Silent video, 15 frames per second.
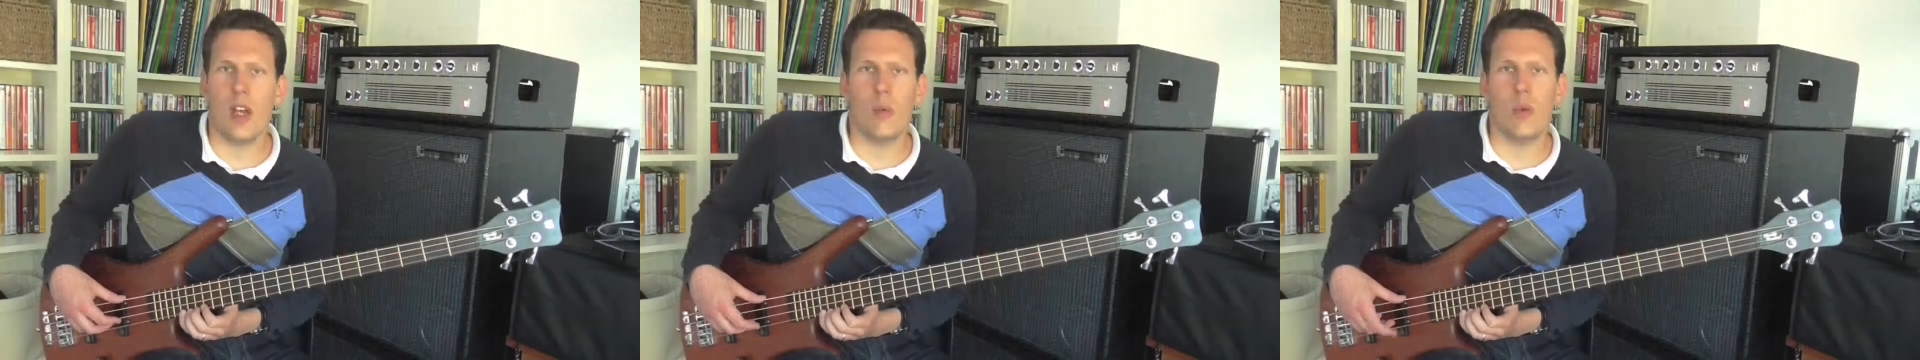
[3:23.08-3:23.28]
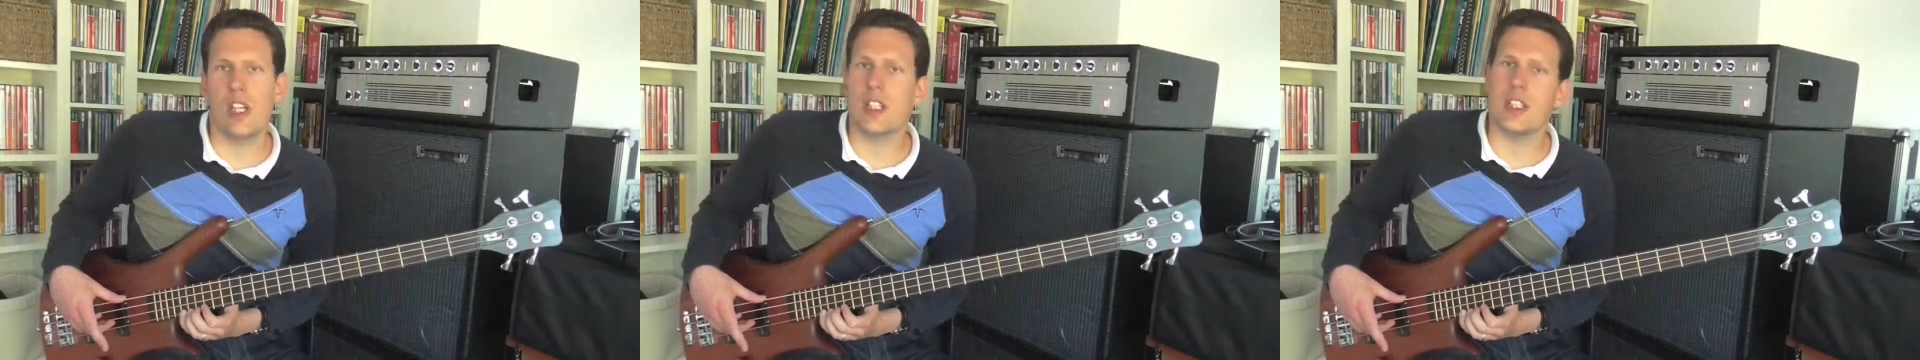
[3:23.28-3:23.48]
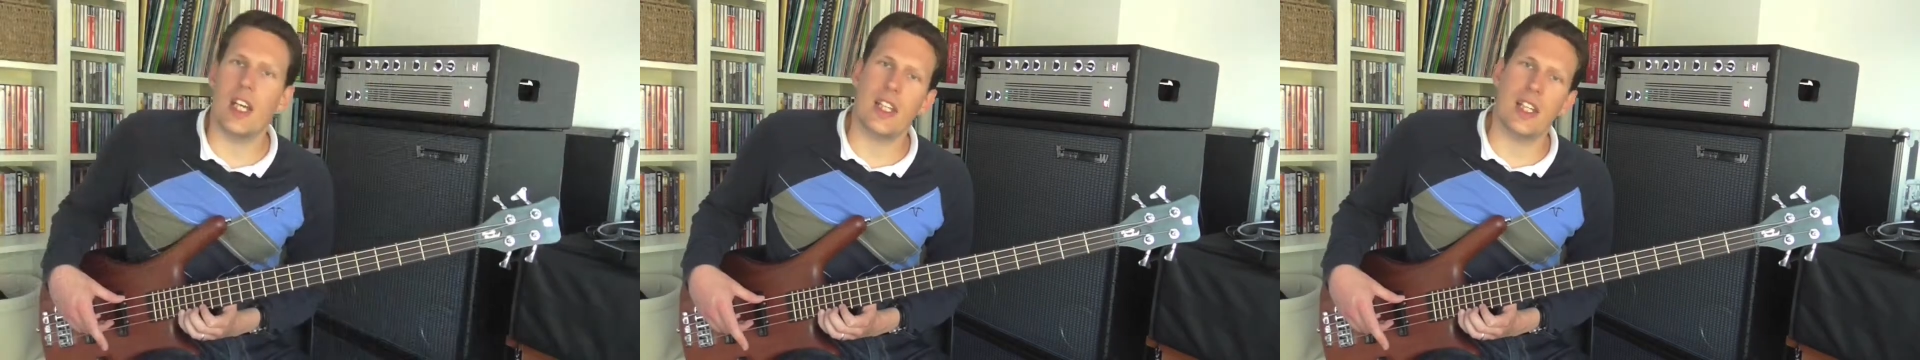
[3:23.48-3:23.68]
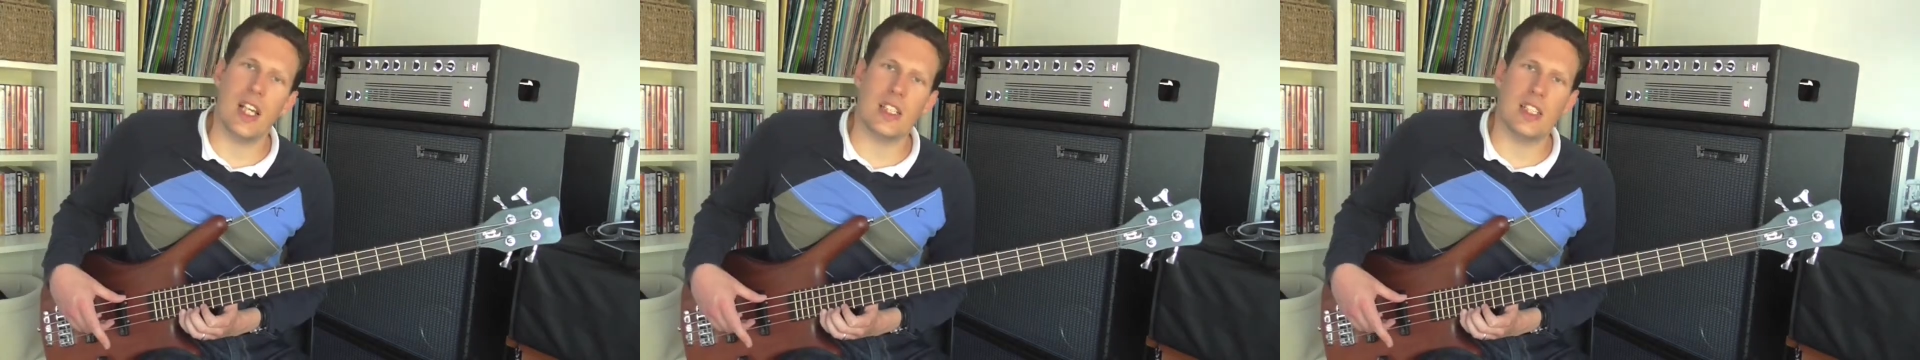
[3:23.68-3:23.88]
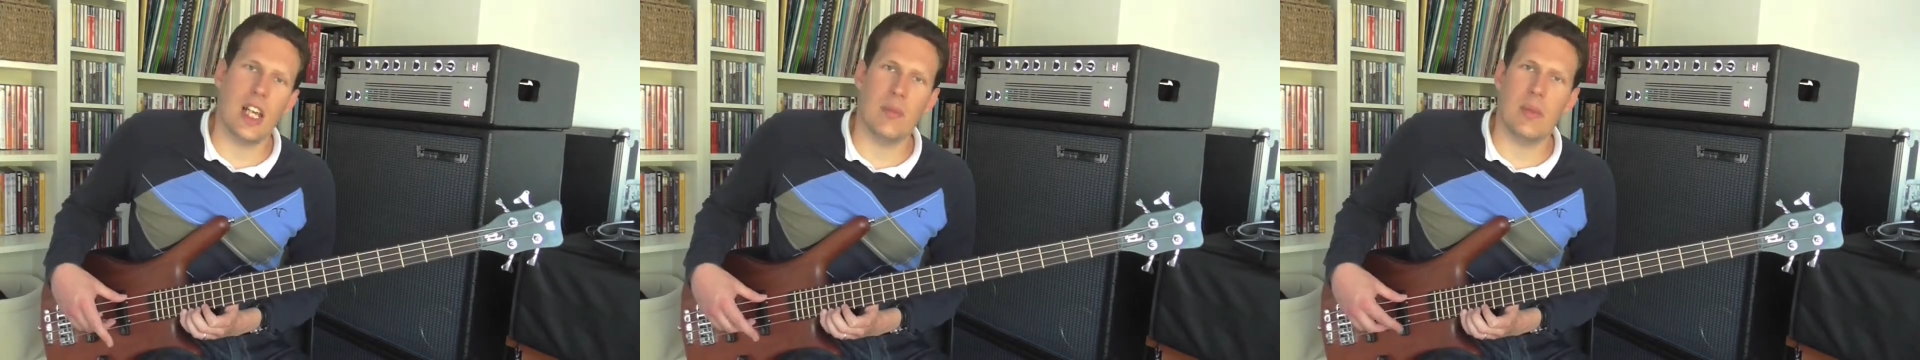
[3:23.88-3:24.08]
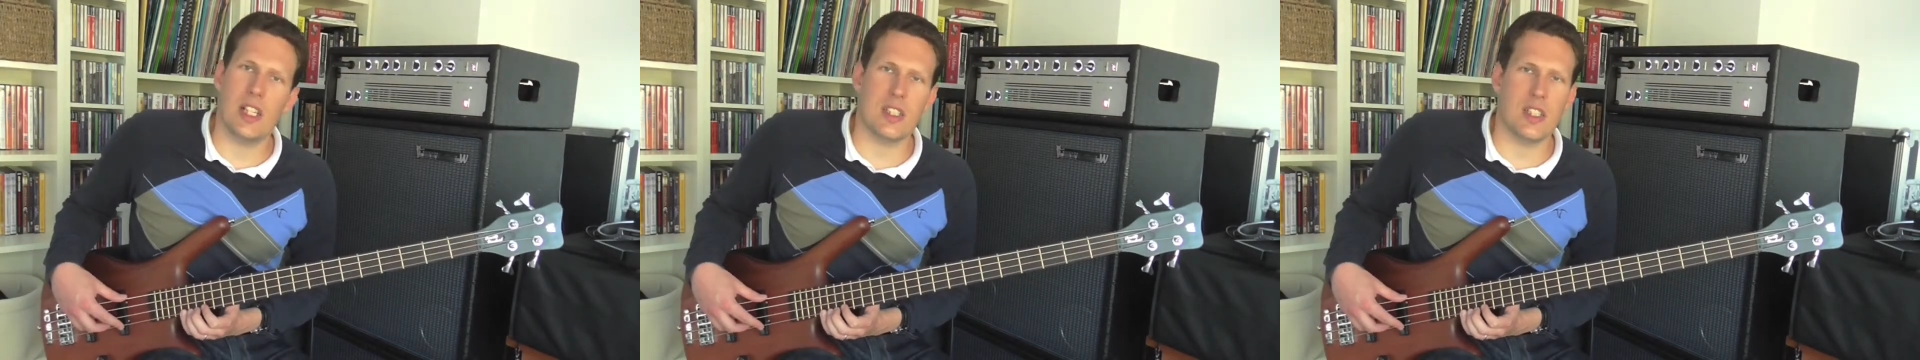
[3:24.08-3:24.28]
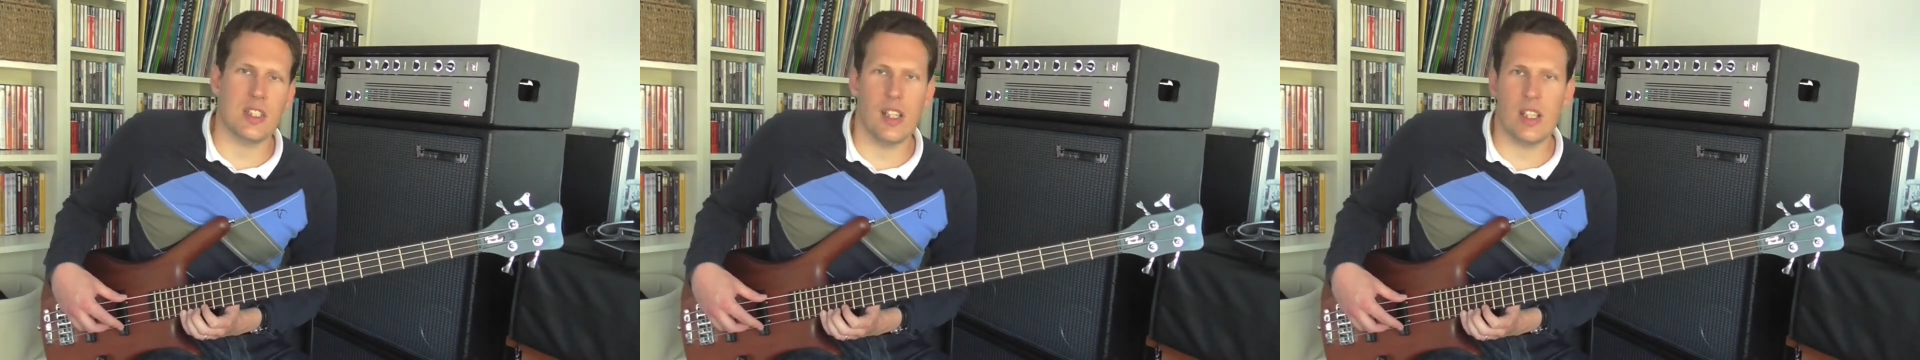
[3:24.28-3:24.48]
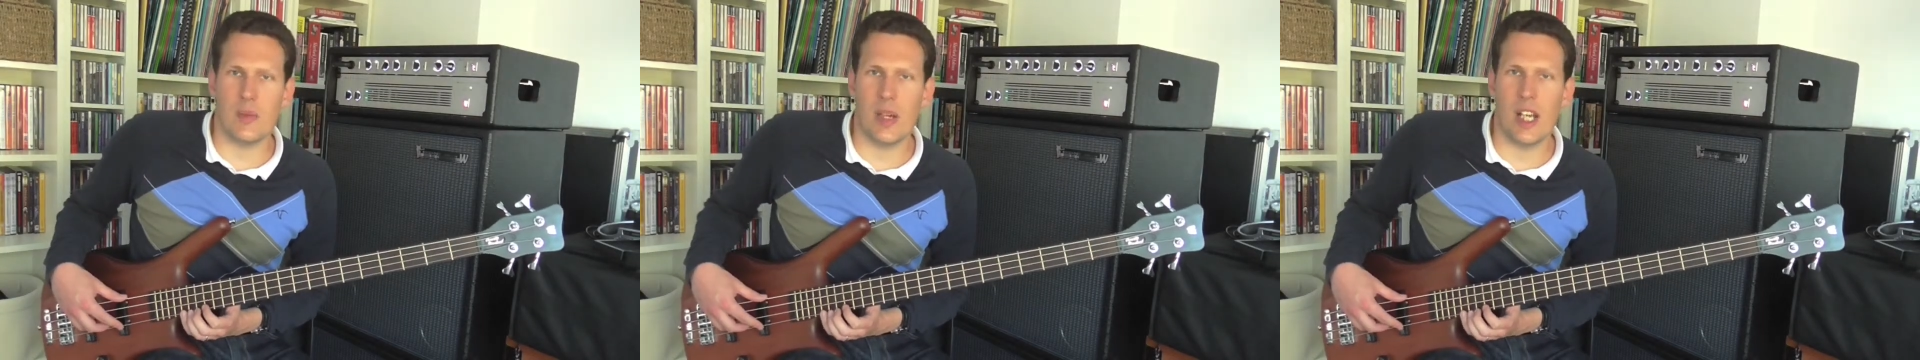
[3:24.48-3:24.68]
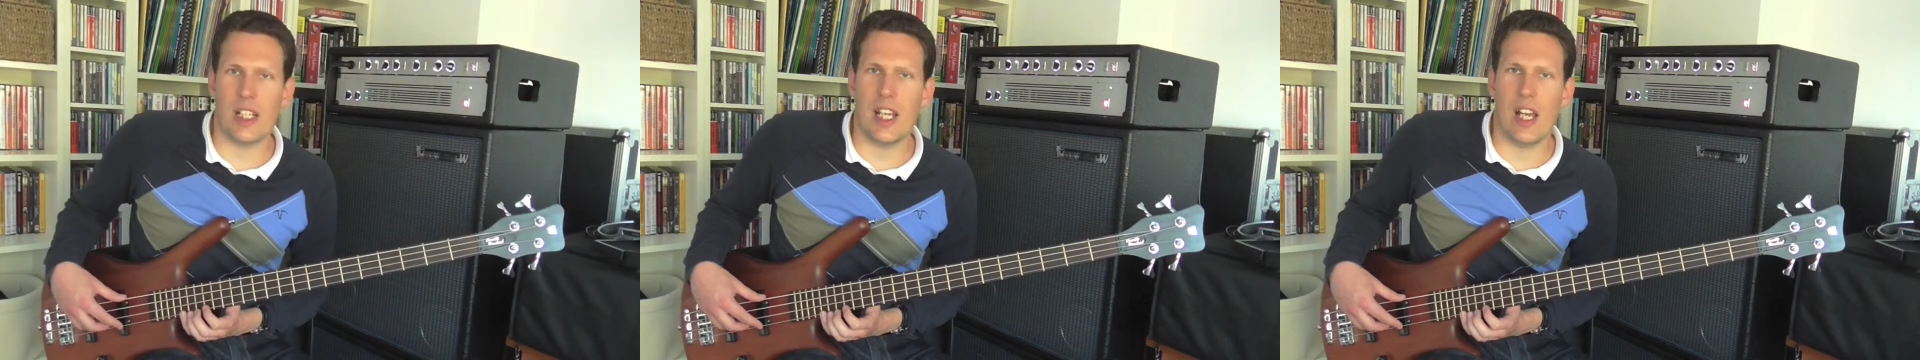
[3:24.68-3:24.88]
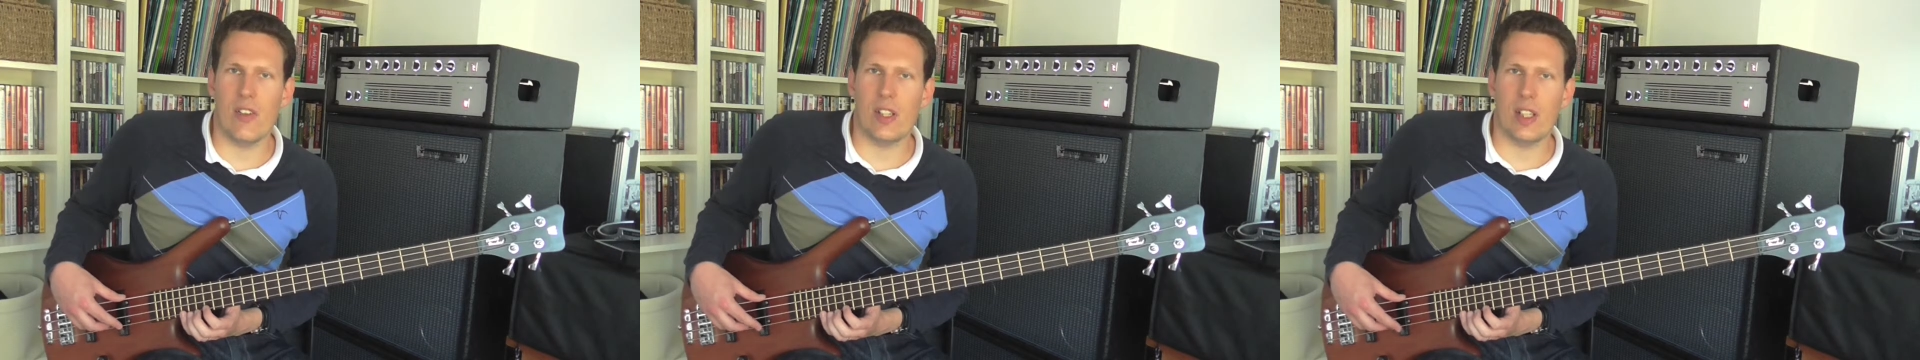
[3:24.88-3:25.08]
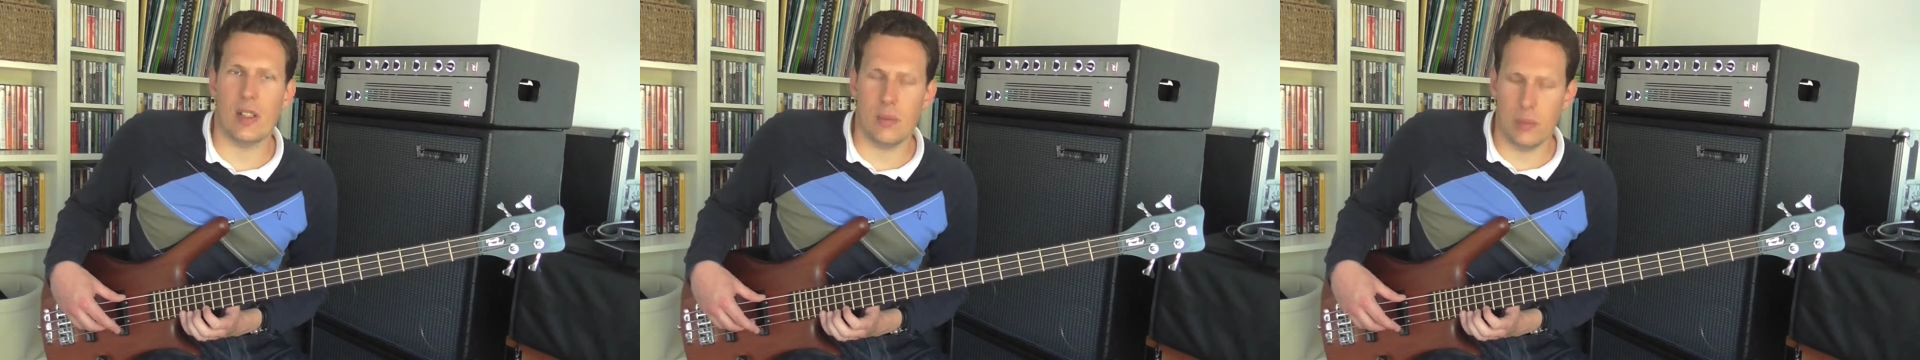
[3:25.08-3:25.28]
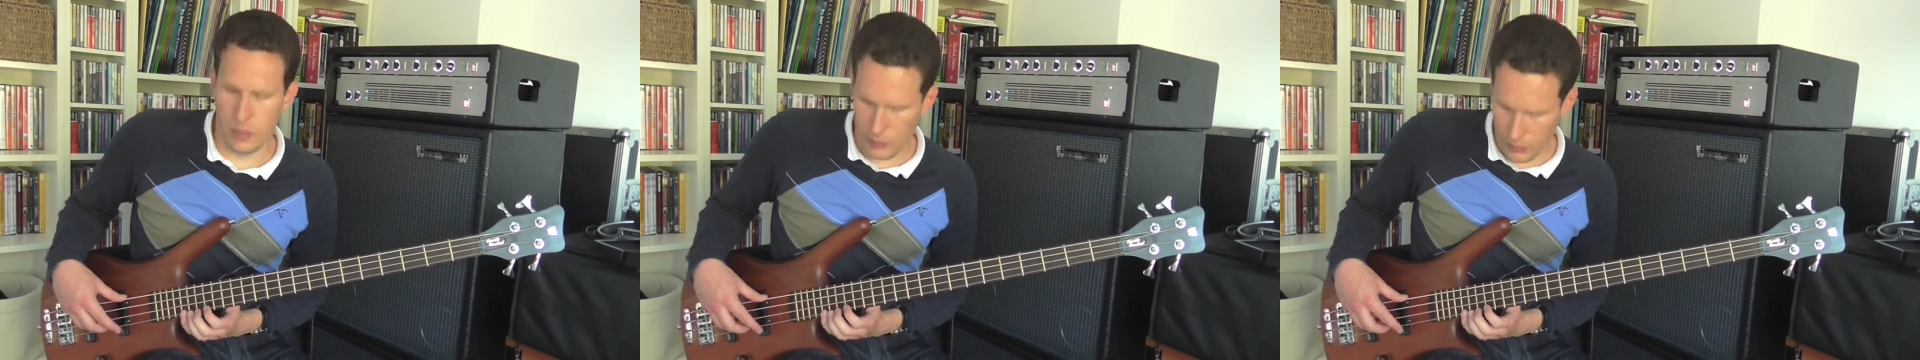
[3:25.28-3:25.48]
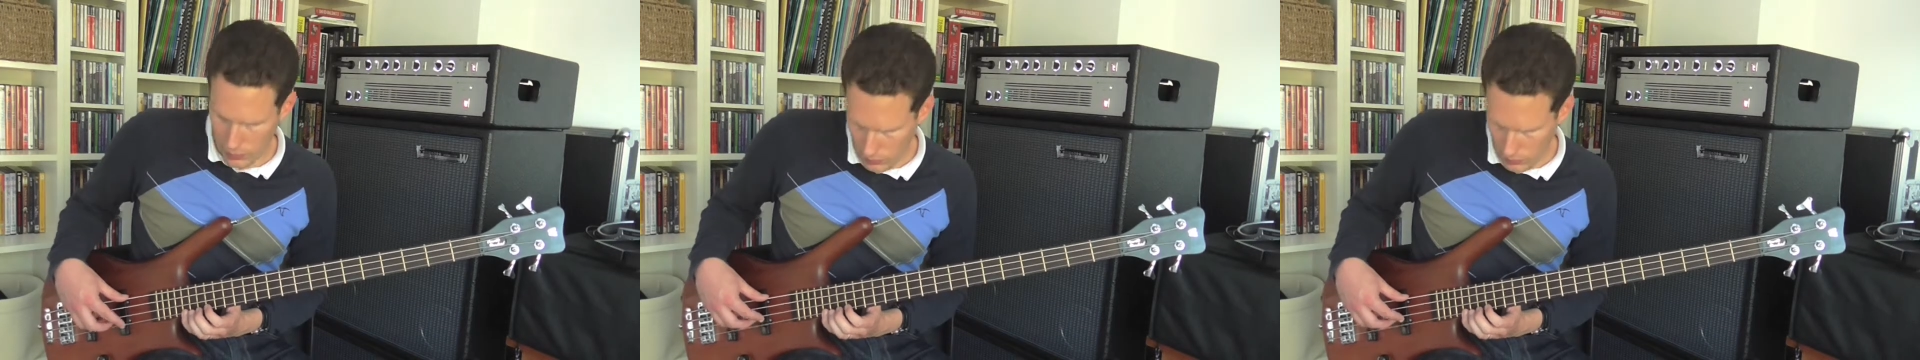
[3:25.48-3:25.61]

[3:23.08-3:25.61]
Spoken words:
And we can take that same exercise back down again.